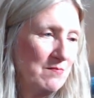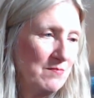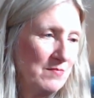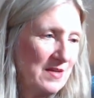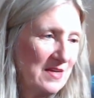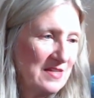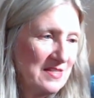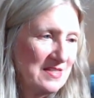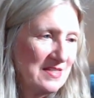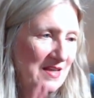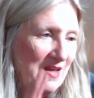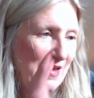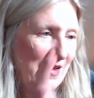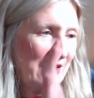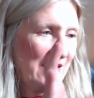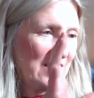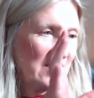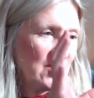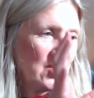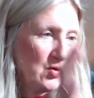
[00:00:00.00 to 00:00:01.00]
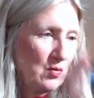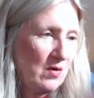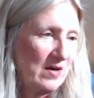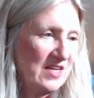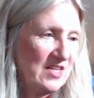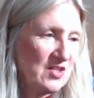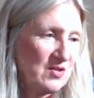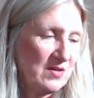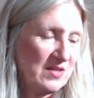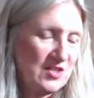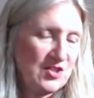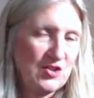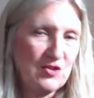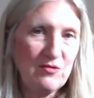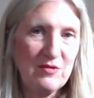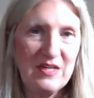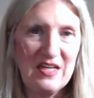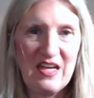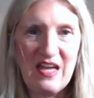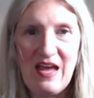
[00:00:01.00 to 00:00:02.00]
this like 2022
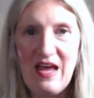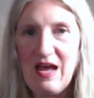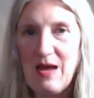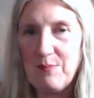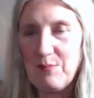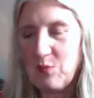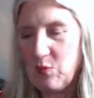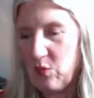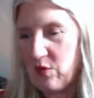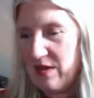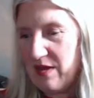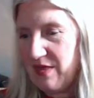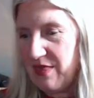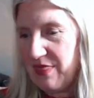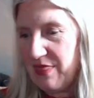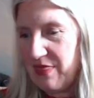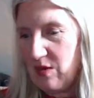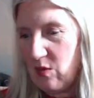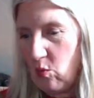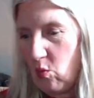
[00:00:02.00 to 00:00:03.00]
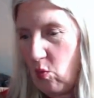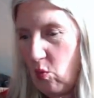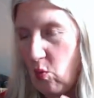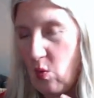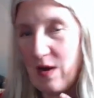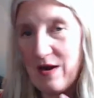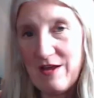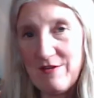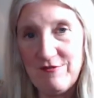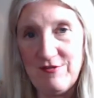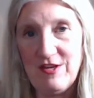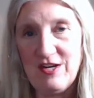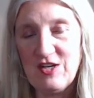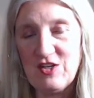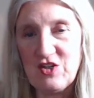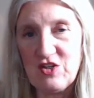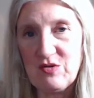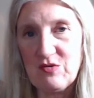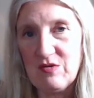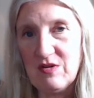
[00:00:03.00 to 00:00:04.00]
recap with what i
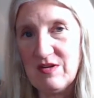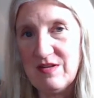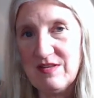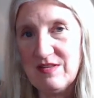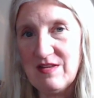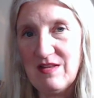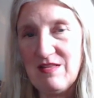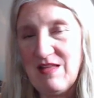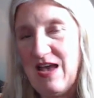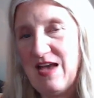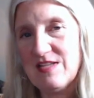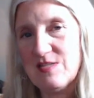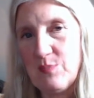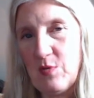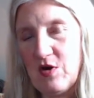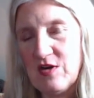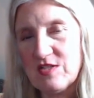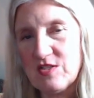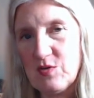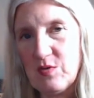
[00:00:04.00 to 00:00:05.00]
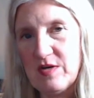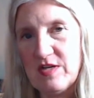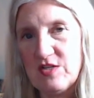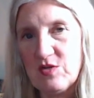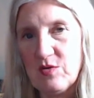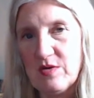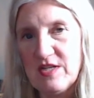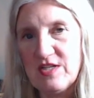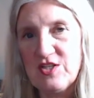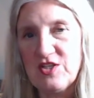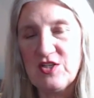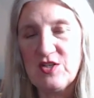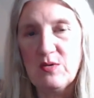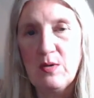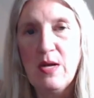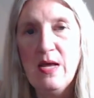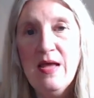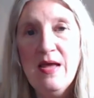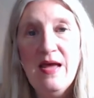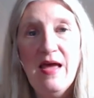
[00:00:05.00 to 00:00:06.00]
finished in the last part of 2022
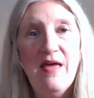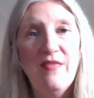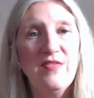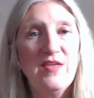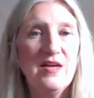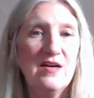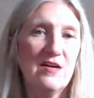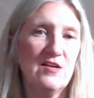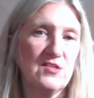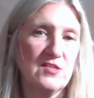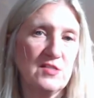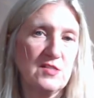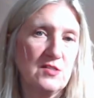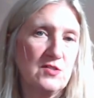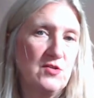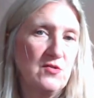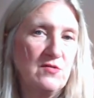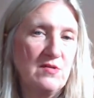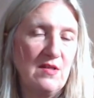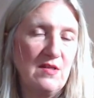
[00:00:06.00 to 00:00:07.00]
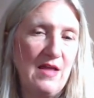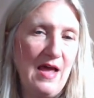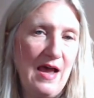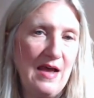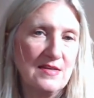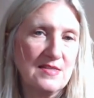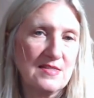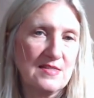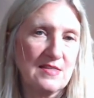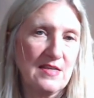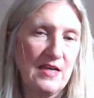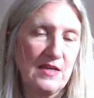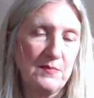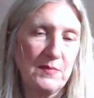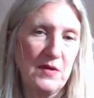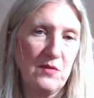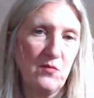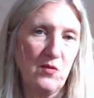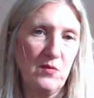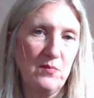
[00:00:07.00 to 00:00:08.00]
and then i'll do the last
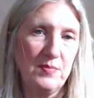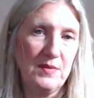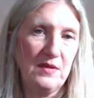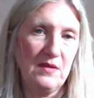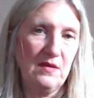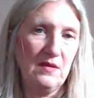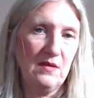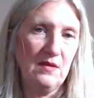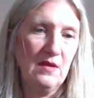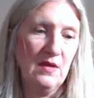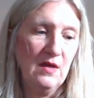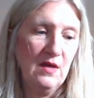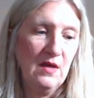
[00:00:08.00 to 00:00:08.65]
segment will be